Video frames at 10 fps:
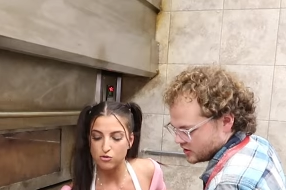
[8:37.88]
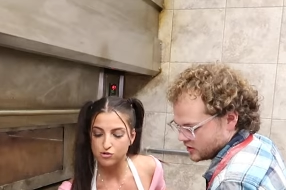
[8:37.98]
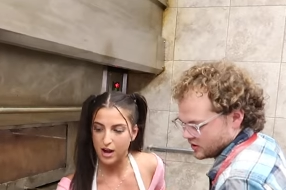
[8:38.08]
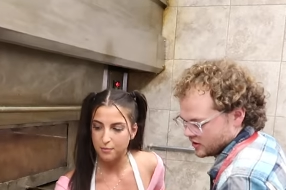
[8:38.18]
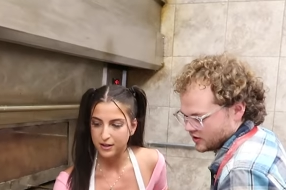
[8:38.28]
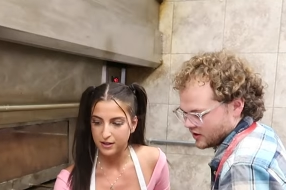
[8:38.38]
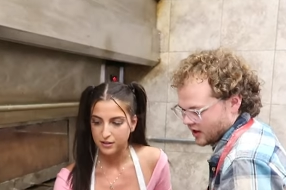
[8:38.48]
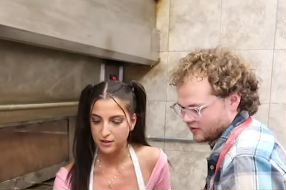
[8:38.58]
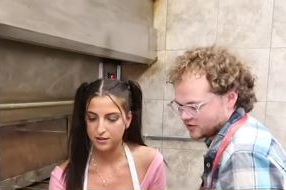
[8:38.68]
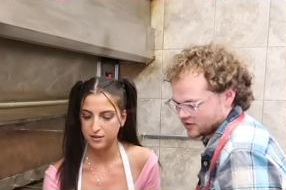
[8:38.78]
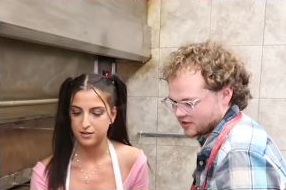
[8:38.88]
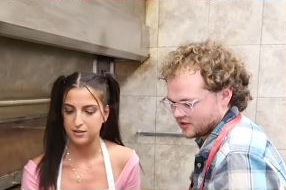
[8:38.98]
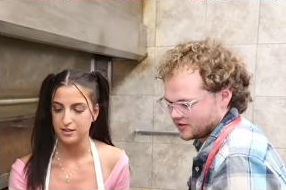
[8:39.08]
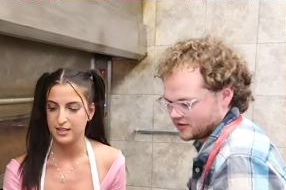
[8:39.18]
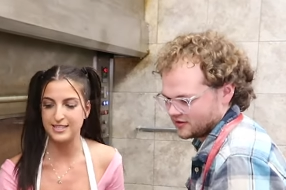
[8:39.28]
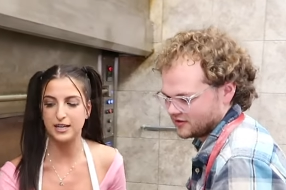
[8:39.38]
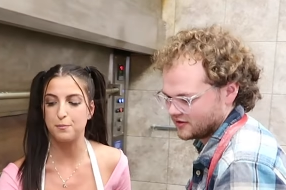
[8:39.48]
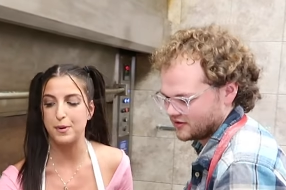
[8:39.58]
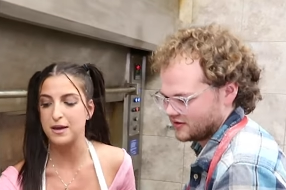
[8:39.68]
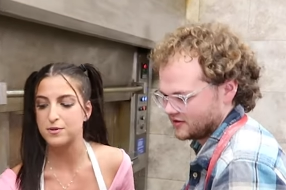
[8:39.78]
Speaker 1: Don't drop it. I don't It's like
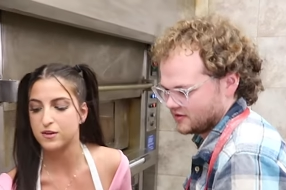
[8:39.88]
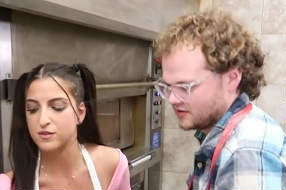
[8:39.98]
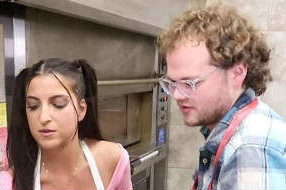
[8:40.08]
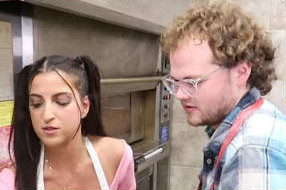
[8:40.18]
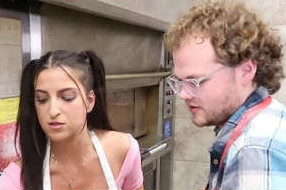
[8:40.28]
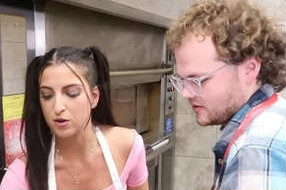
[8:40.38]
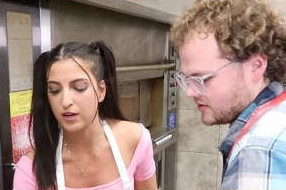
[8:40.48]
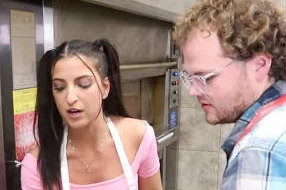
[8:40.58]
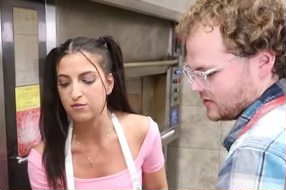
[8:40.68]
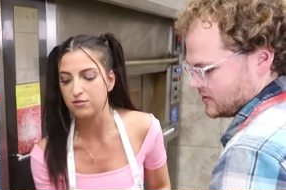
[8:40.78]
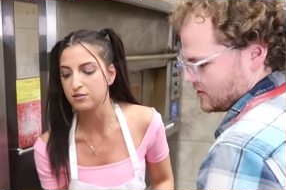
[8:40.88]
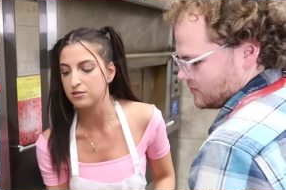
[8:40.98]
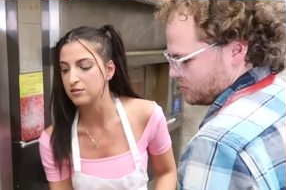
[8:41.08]
a baby. You have to be so careful.